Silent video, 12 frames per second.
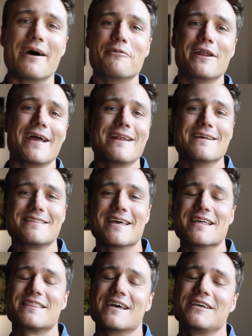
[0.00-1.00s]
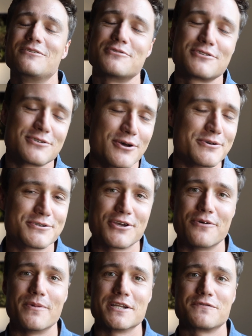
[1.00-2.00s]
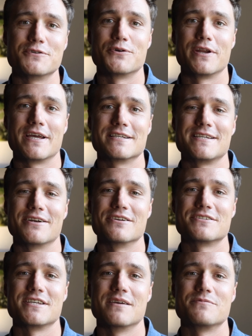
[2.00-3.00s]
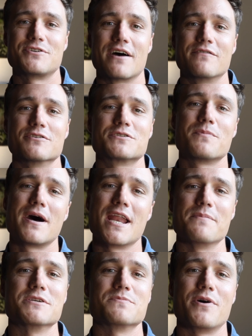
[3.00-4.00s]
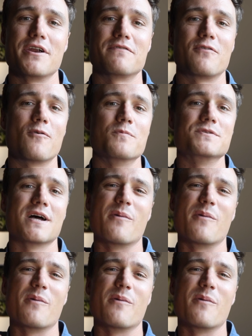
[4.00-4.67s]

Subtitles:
I'm gonna end it there. Thank you so, so much for joining us here on CM Travels. My name is Murray Forbes.